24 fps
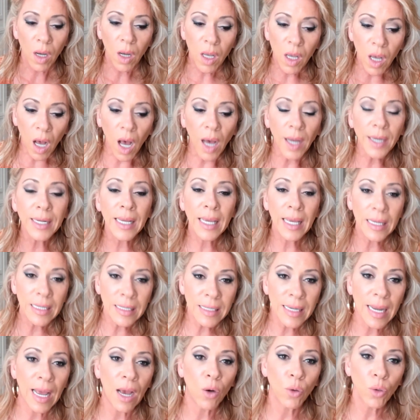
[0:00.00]
God can
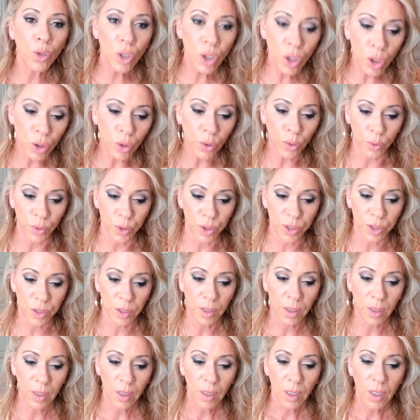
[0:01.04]
now use
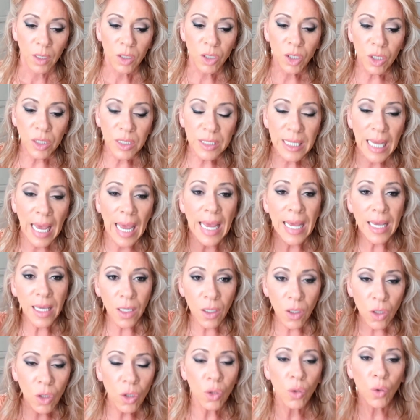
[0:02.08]
to take
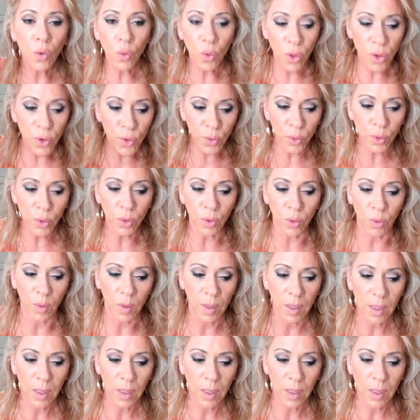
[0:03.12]
you through.